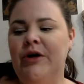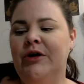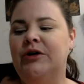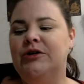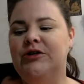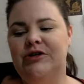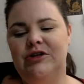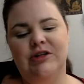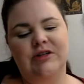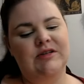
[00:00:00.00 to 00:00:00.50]

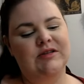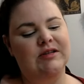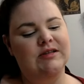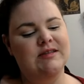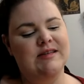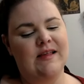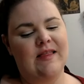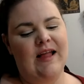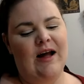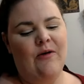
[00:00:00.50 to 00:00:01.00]
just because
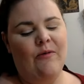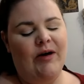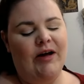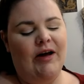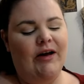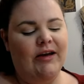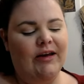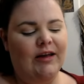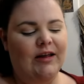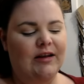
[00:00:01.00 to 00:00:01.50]
then that way I
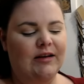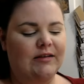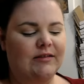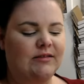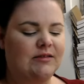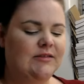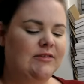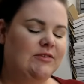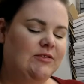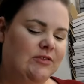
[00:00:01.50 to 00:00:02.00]
can
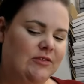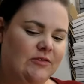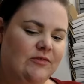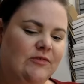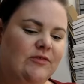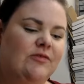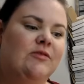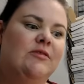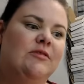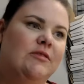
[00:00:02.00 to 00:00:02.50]
sort of
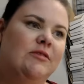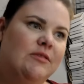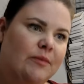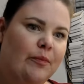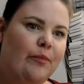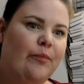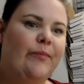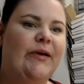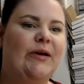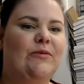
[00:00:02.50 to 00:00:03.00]

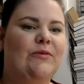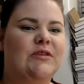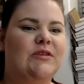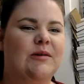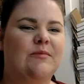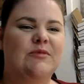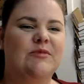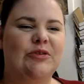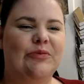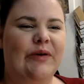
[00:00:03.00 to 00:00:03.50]
build up
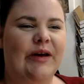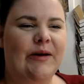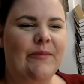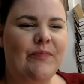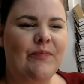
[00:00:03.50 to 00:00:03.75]
to it